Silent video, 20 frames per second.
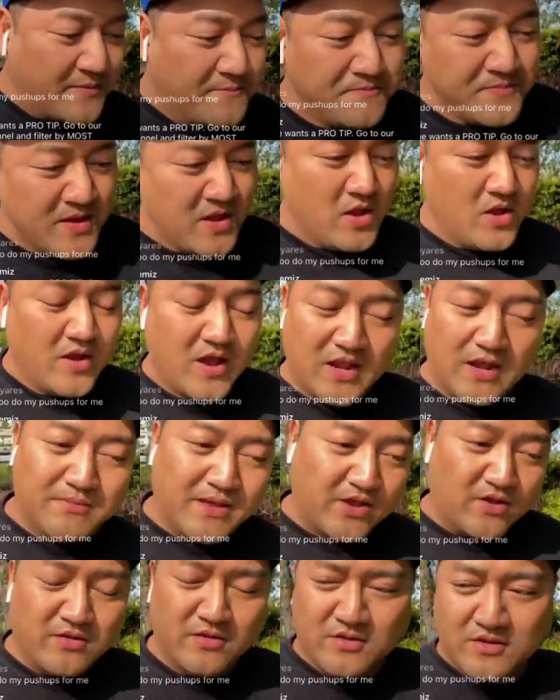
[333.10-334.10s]
me,
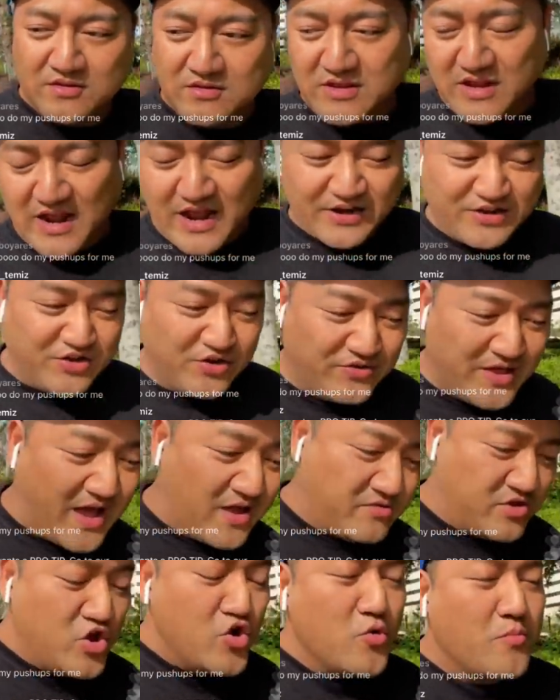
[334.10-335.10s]
and I'm like, did I do
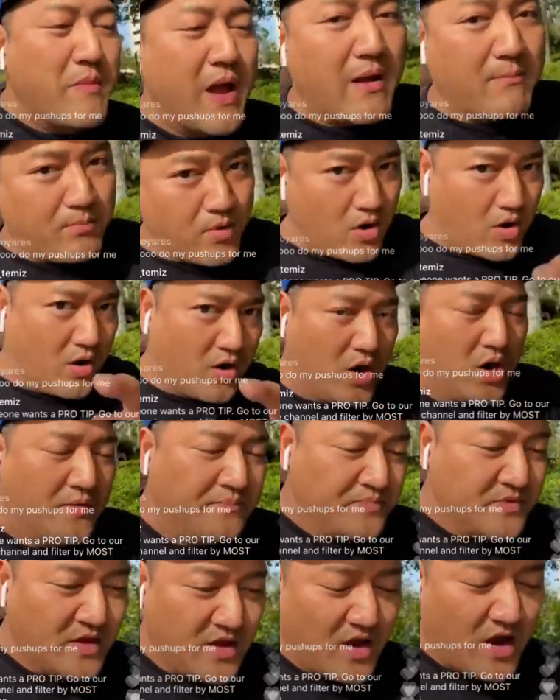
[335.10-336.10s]
that? You
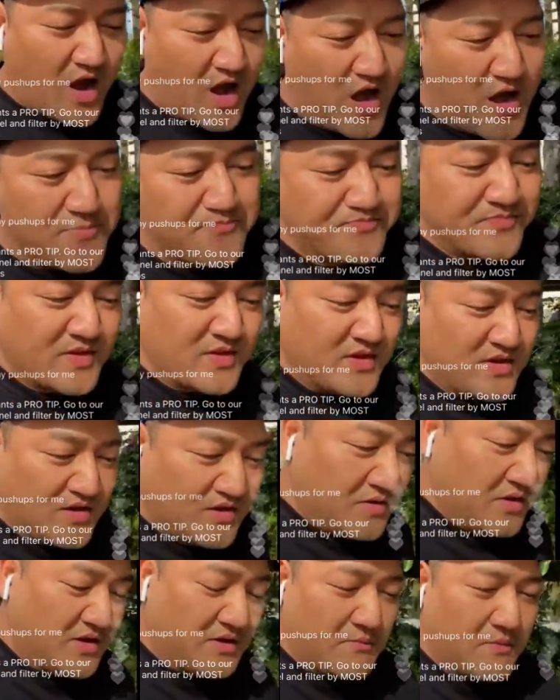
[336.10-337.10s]
remember um,
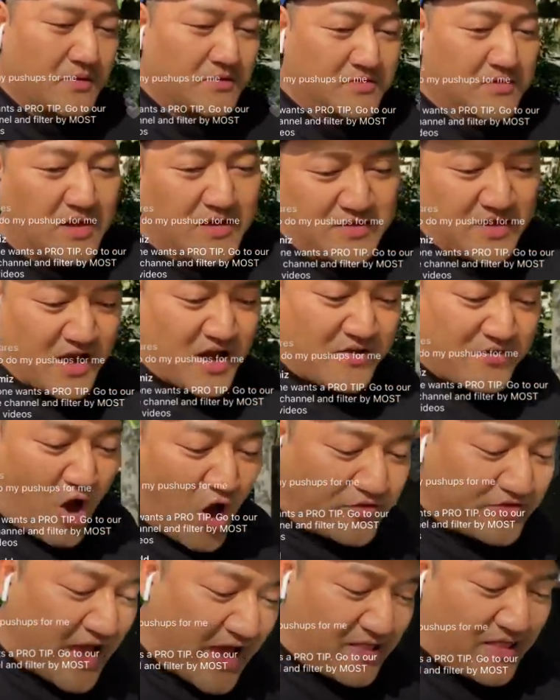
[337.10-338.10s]
the,
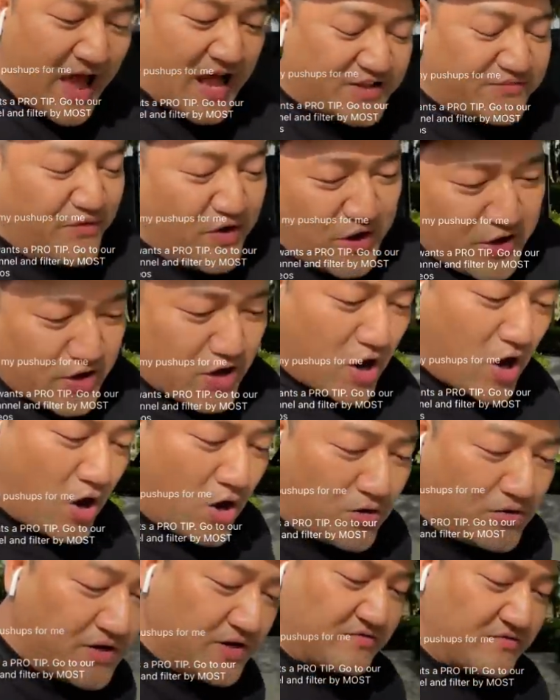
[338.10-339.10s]
the, on that last
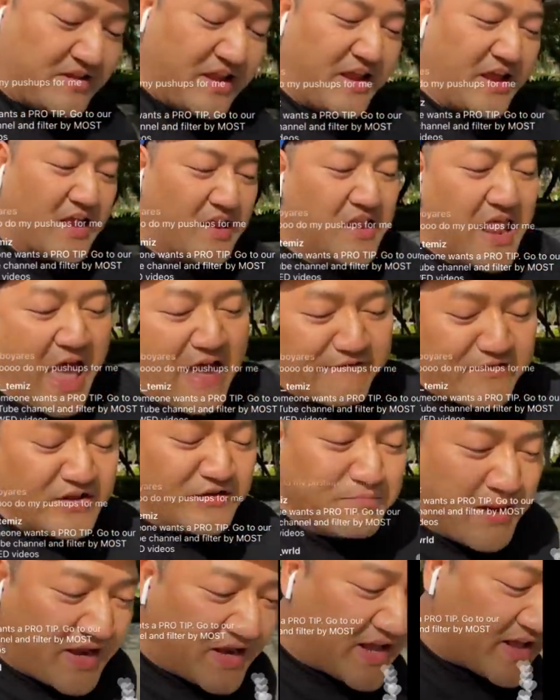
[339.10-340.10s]
video, the
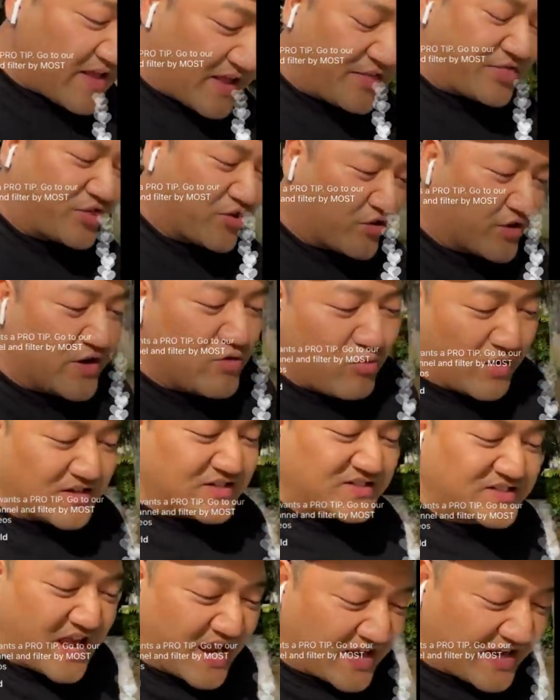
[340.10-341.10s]
11th minute and
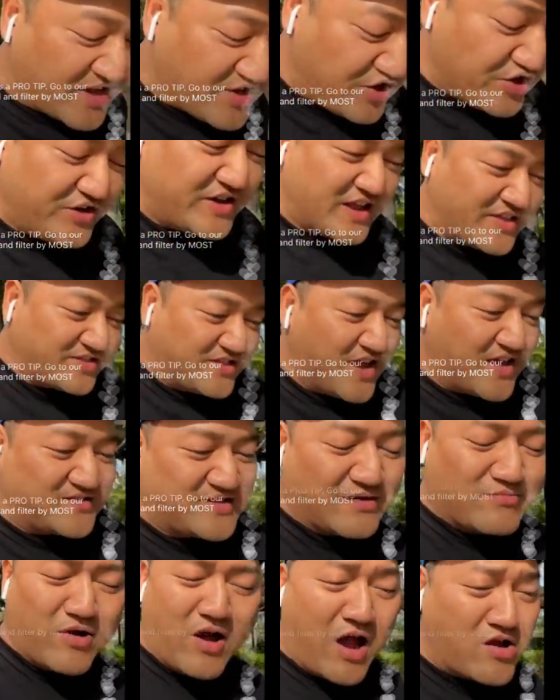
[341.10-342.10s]
31 second, you did
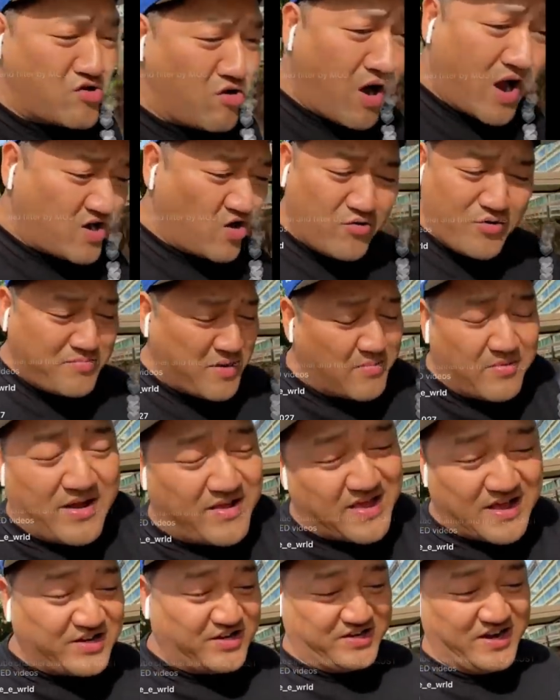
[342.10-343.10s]
this? I'm like, I know I don't
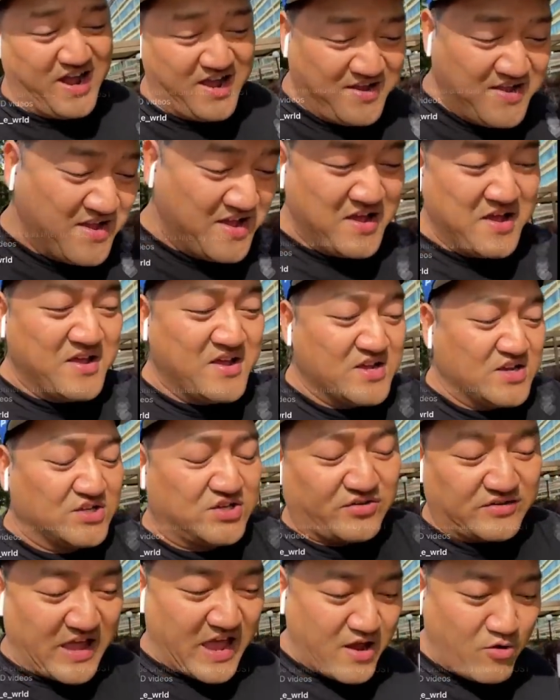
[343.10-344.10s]
remember that shit.
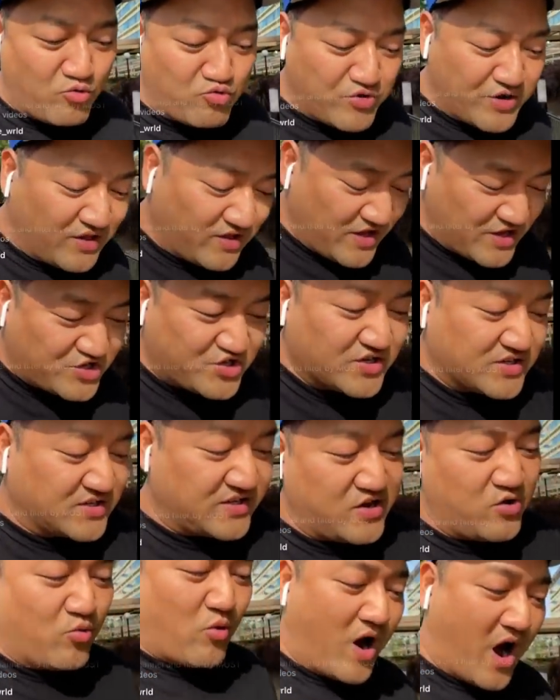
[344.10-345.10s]
So they
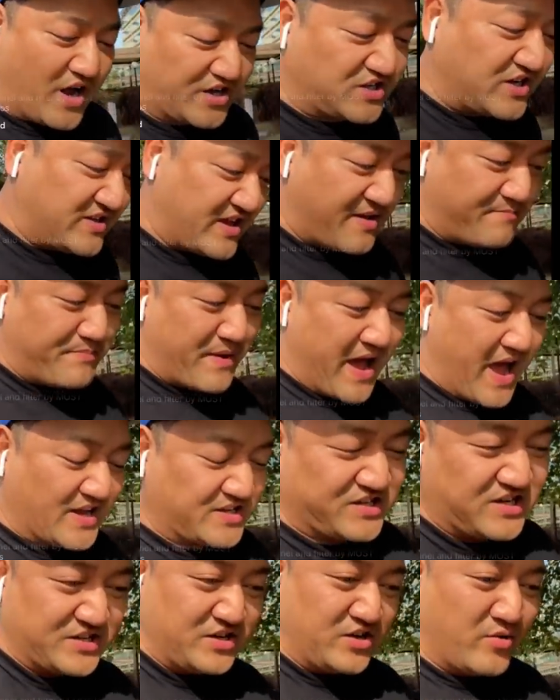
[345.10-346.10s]
religiously watch and they
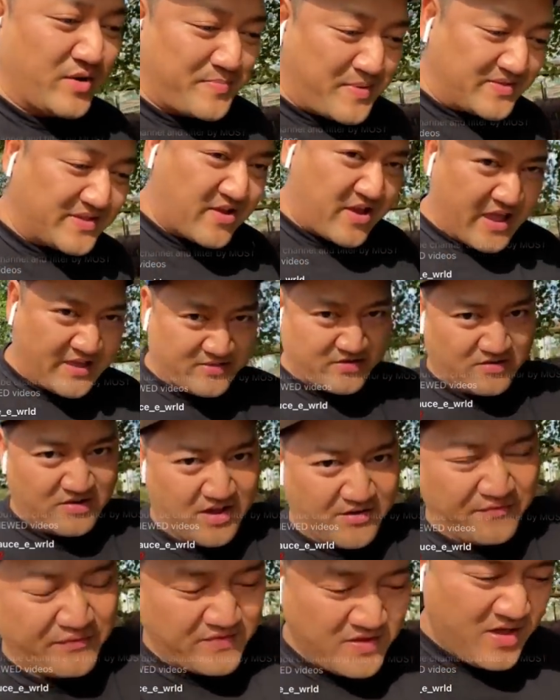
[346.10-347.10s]
bash because you know what? But they hate
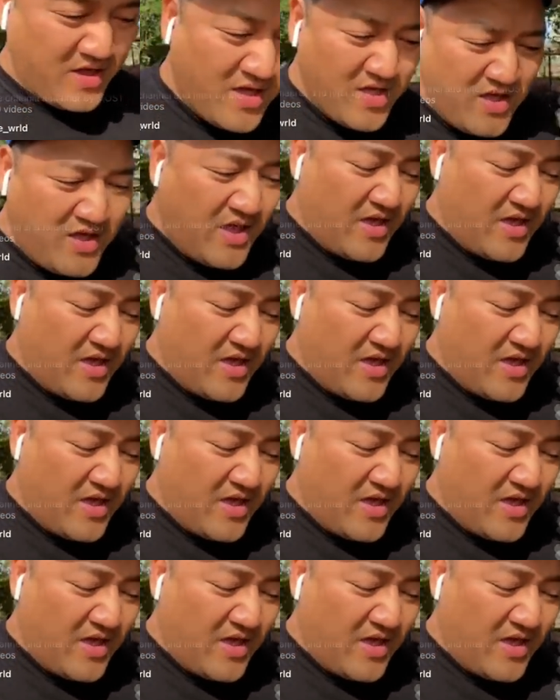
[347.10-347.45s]
their life.